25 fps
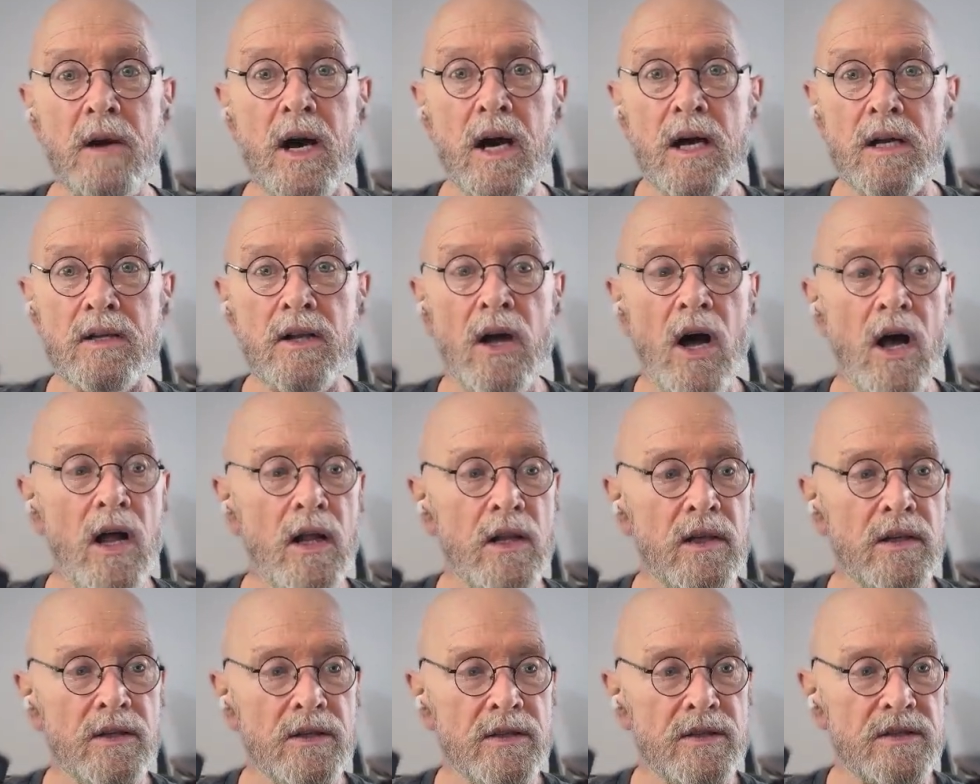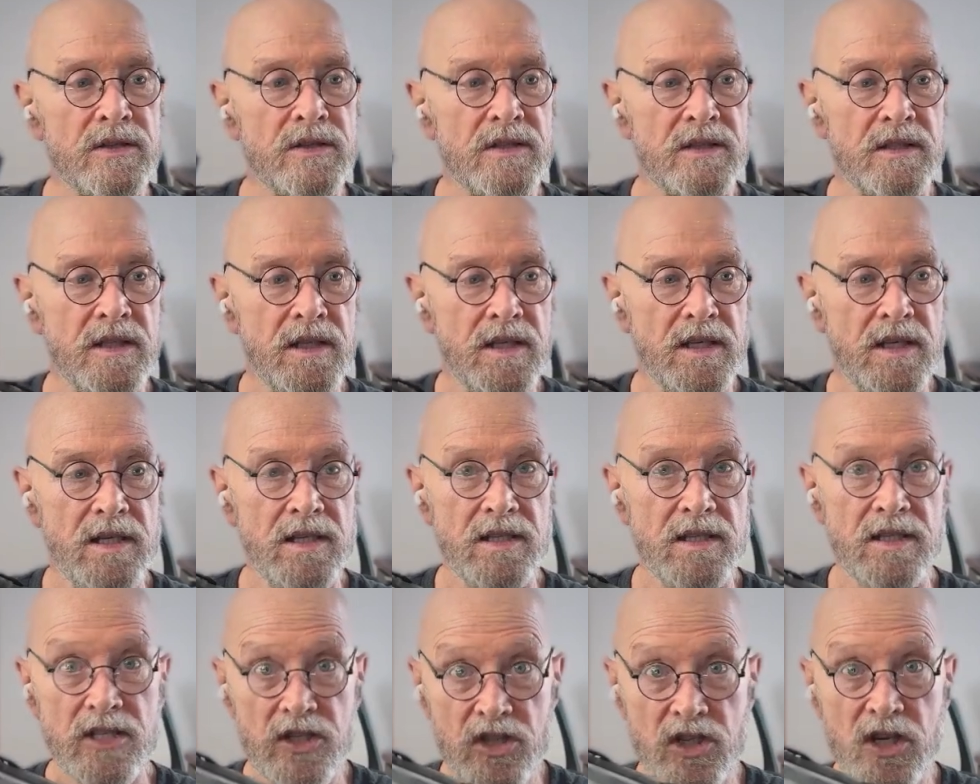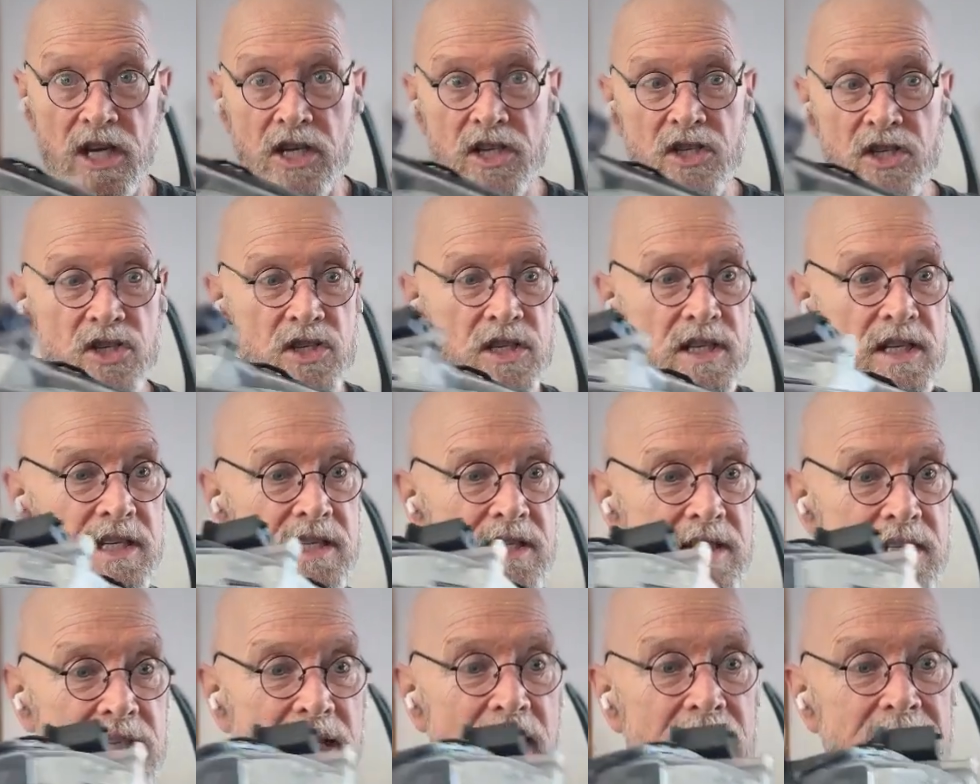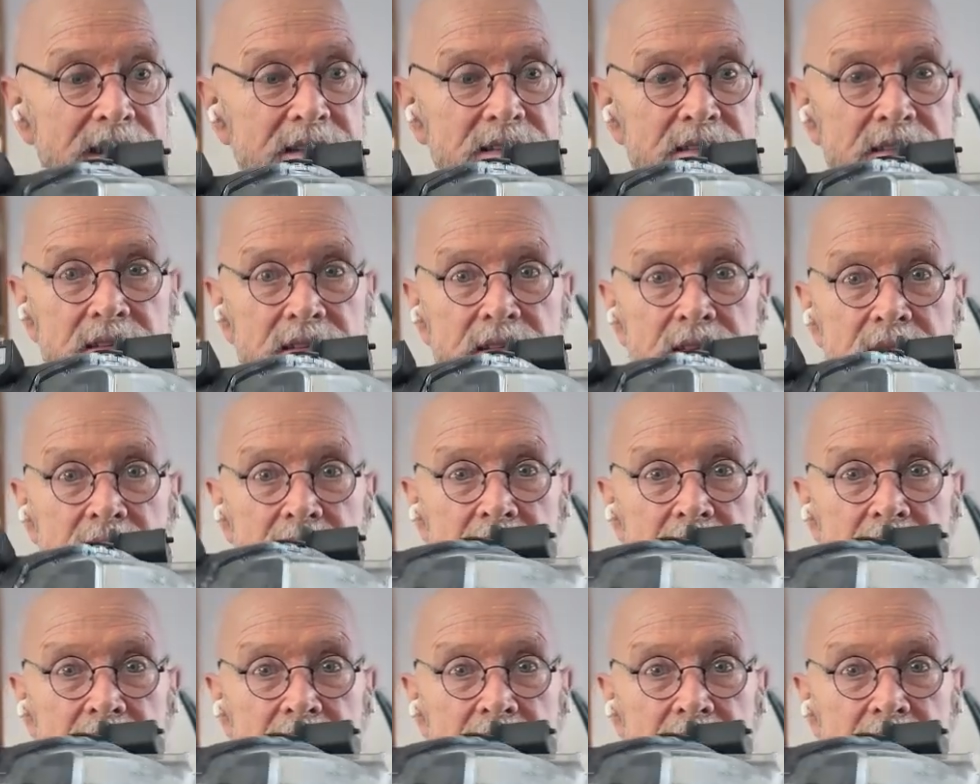odd dollars to change this light.